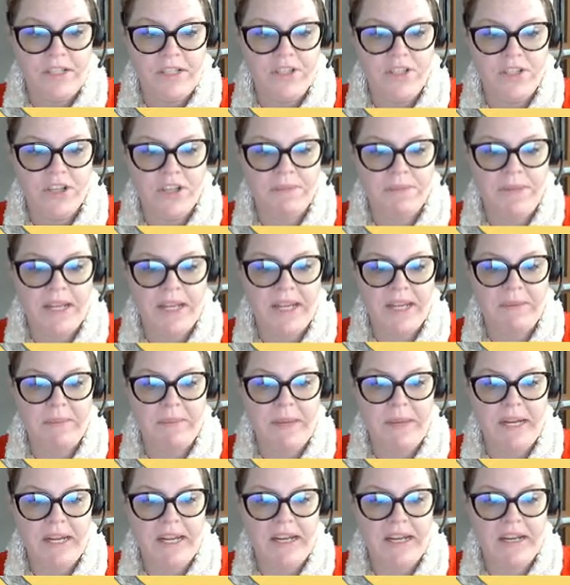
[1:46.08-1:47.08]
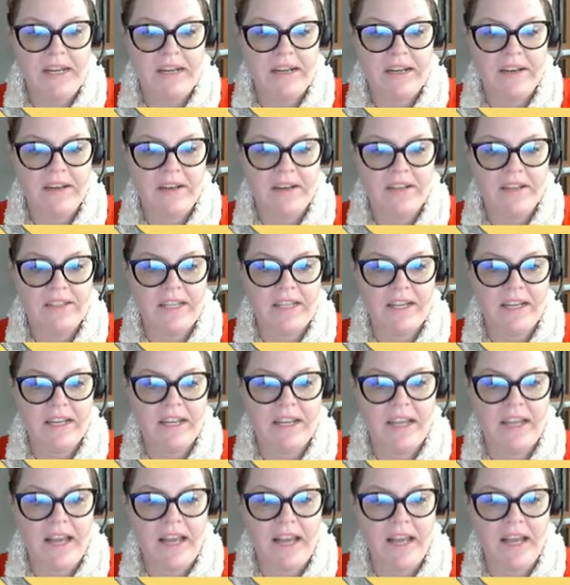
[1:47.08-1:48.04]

took me a minute to